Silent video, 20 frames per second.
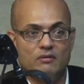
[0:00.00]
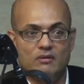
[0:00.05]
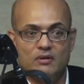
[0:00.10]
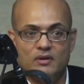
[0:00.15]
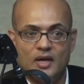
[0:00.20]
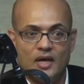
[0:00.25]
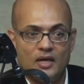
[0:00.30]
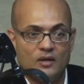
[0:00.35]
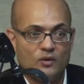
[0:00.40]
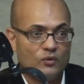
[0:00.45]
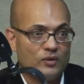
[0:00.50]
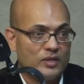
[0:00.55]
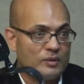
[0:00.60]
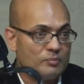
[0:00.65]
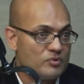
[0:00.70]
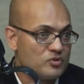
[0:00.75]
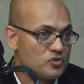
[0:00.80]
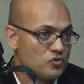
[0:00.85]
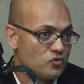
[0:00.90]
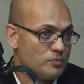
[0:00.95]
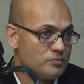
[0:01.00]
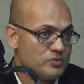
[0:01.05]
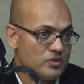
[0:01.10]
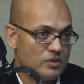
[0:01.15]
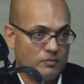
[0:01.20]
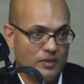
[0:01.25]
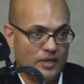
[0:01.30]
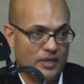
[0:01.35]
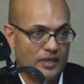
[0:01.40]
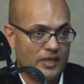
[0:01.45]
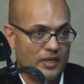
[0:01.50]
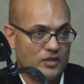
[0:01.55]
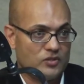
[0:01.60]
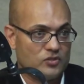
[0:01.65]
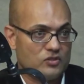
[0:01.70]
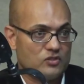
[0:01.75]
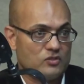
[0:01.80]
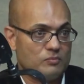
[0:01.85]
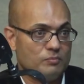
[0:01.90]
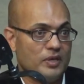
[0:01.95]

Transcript: not only prescription medications,